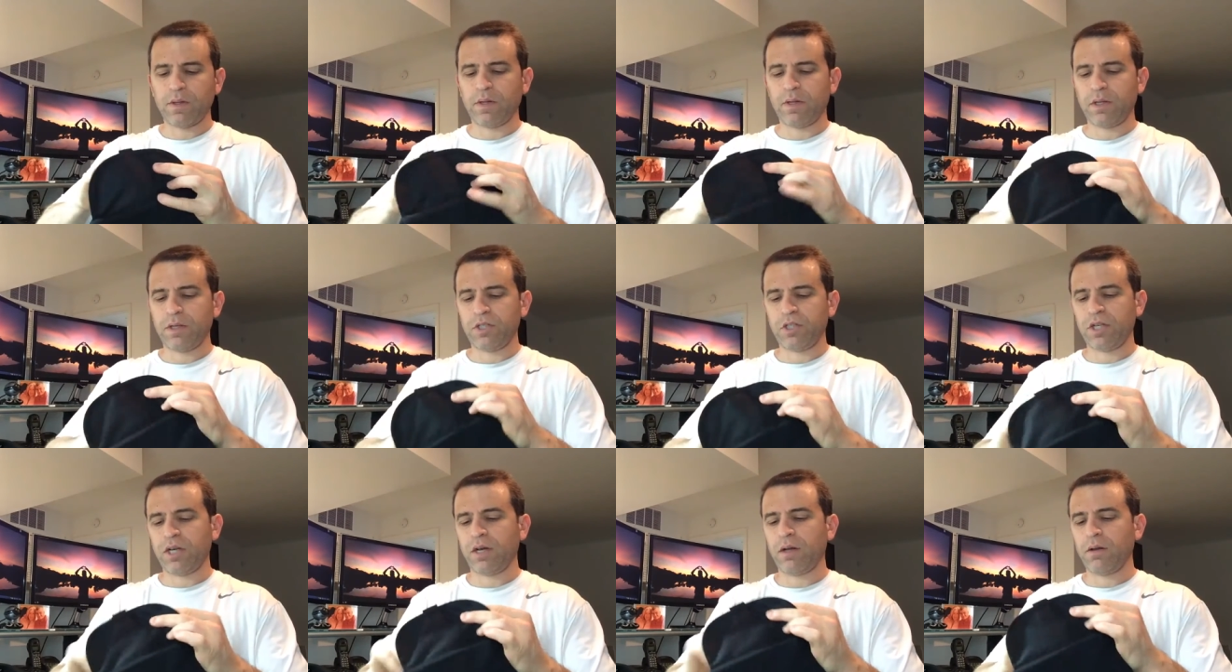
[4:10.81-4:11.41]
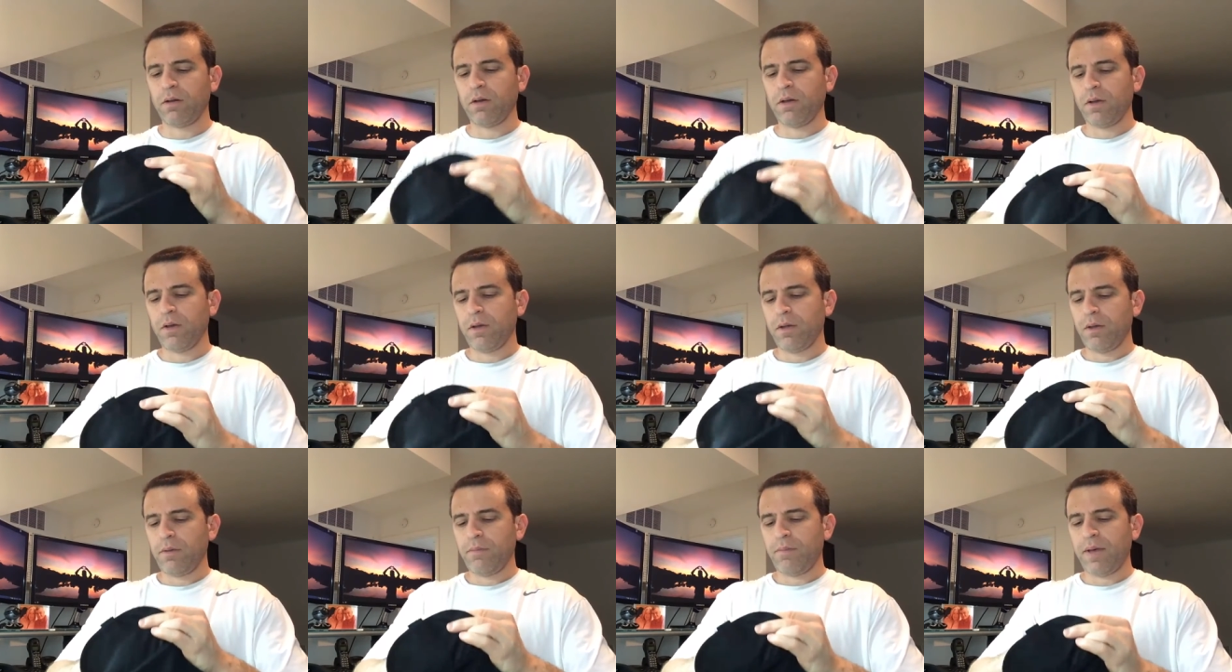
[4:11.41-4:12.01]
a gel
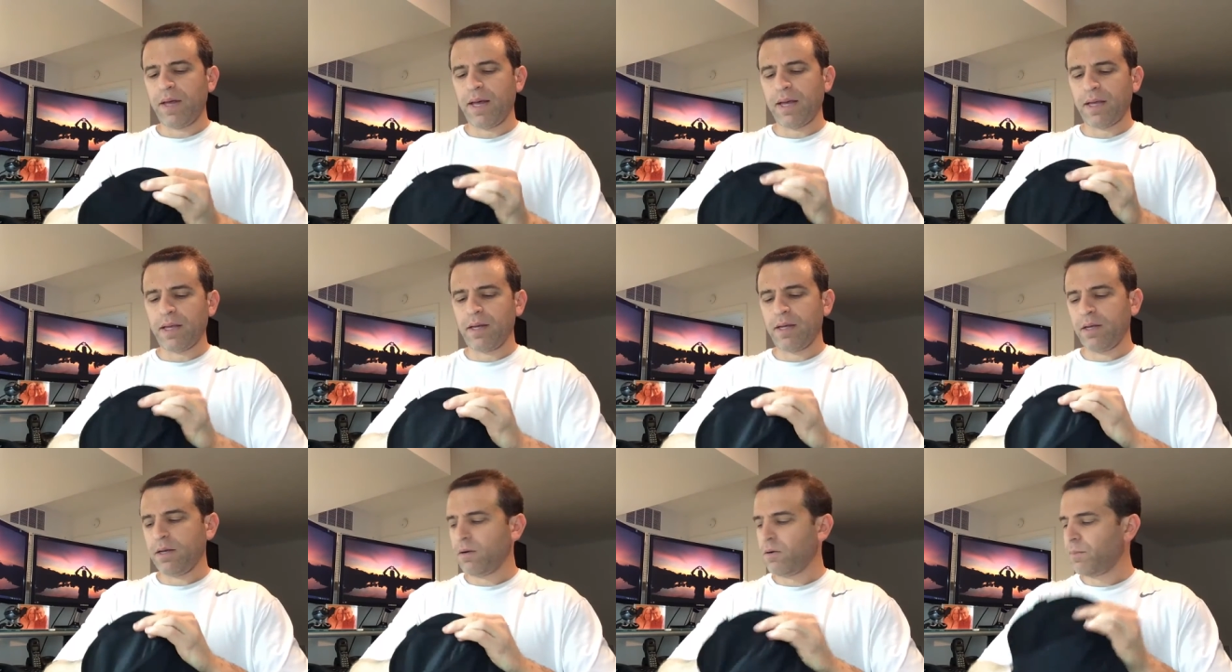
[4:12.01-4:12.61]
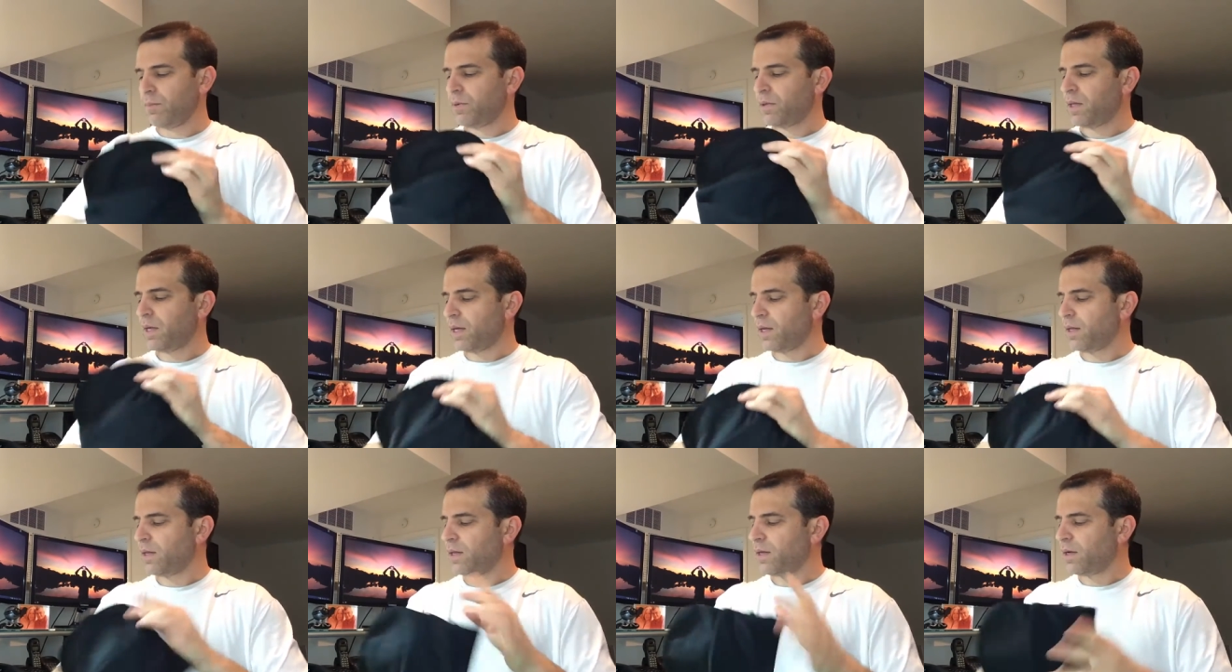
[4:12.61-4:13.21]
pack in here. We'll put
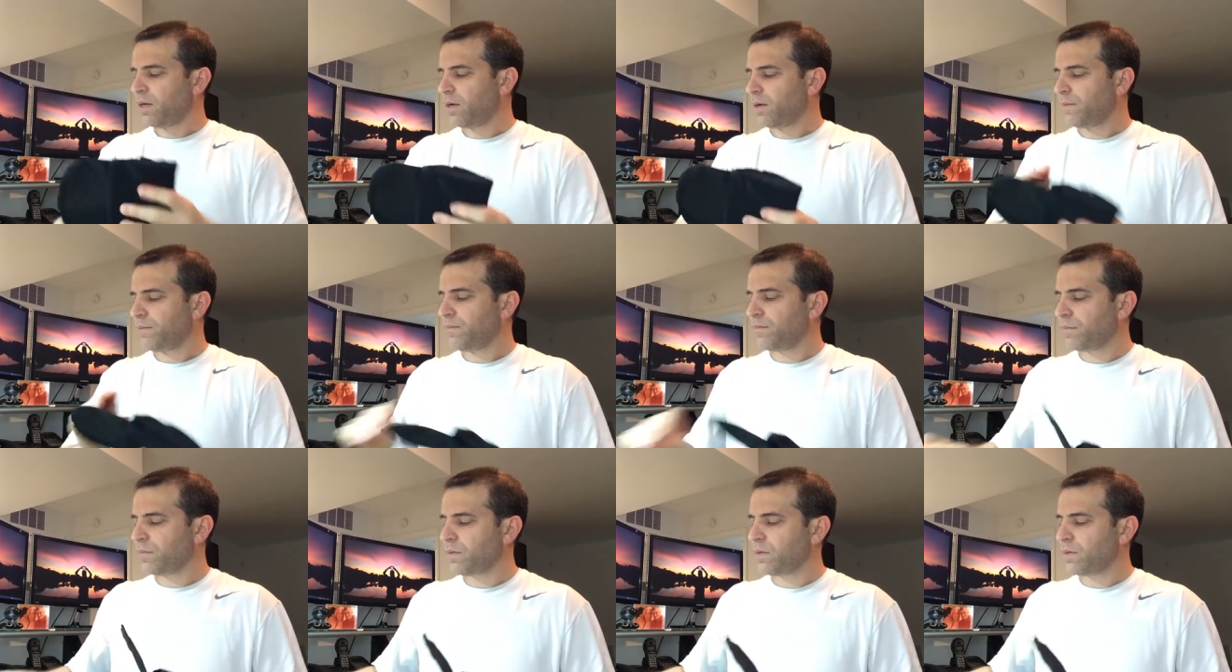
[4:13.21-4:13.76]
that in there.